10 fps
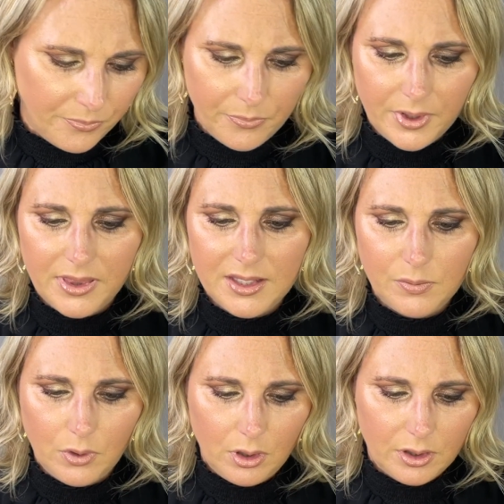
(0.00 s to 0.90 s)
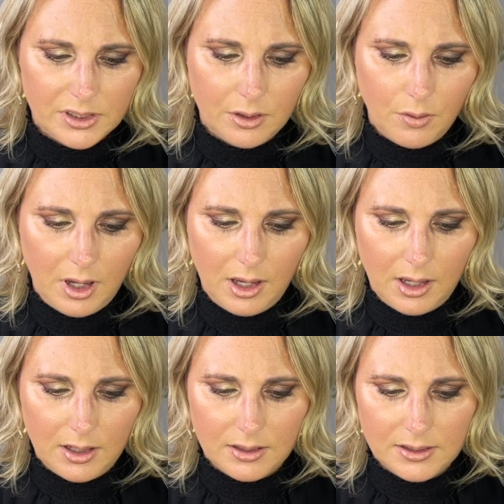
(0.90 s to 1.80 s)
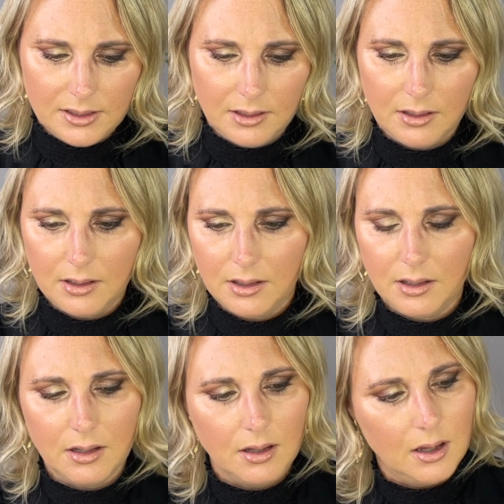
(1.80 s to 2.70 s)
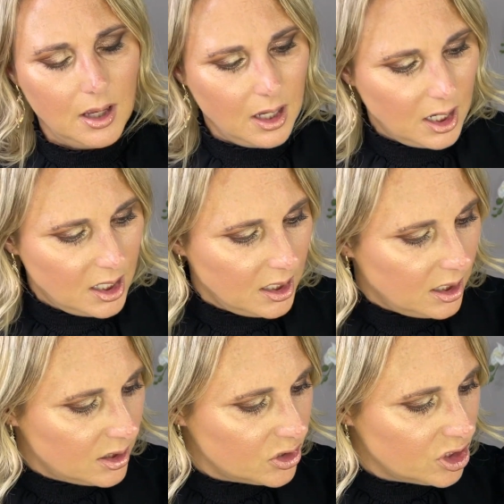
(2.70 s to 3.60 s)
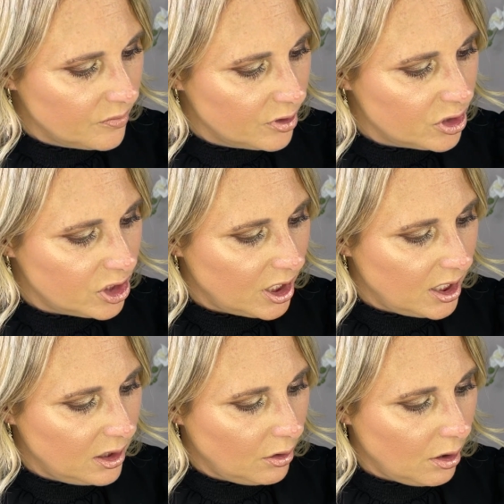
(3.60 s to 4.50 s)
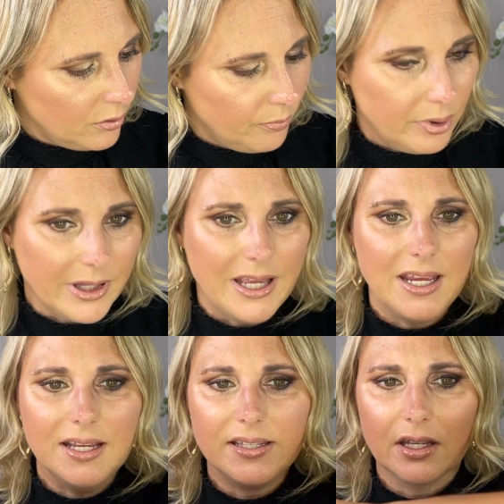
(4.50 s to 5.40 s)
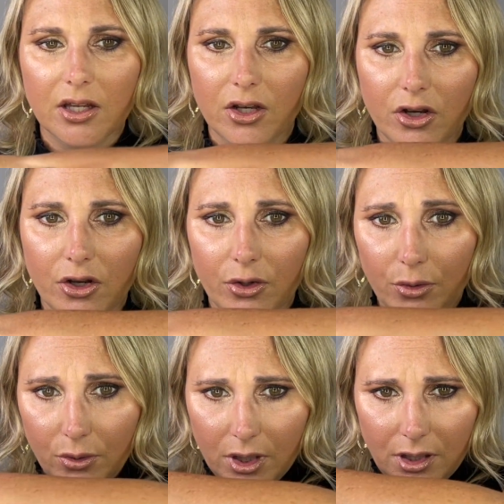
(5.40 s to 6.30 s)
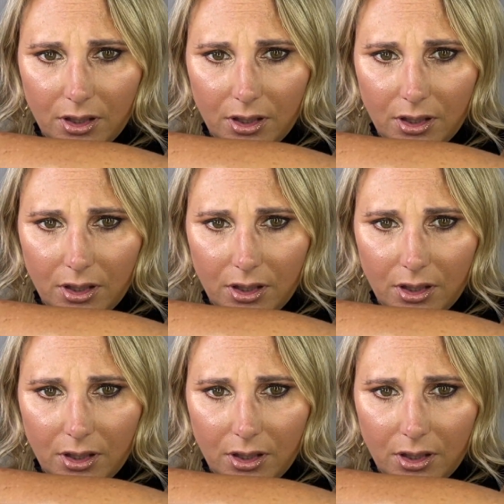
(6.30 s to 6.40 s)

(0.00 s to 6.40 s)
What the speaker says: But this one also has a shimmer shade called Blaze Nude.